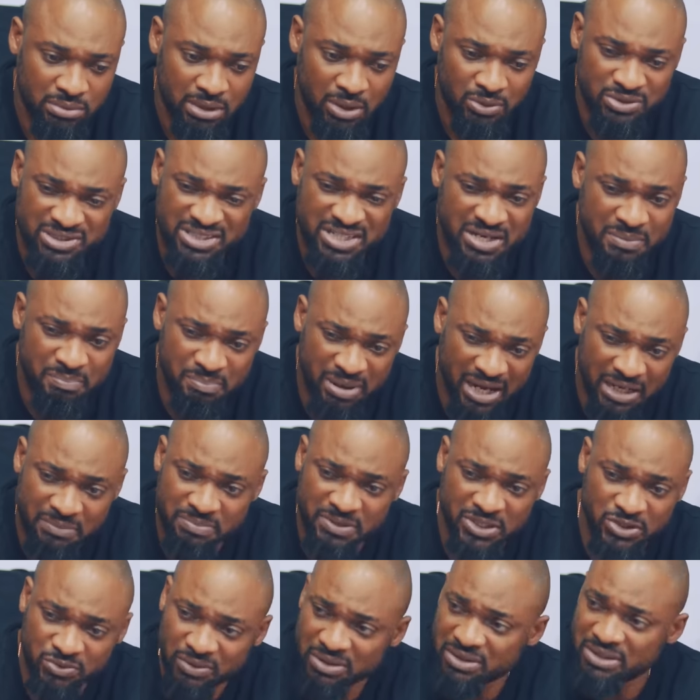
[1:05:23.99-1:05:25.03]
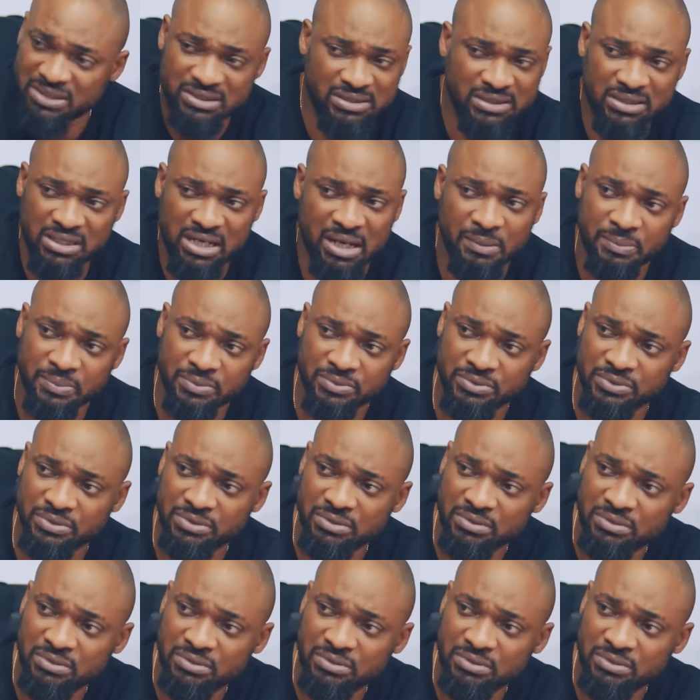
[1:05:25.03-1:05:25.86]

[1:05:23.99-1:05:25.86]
I was in a bad place when this thing happened.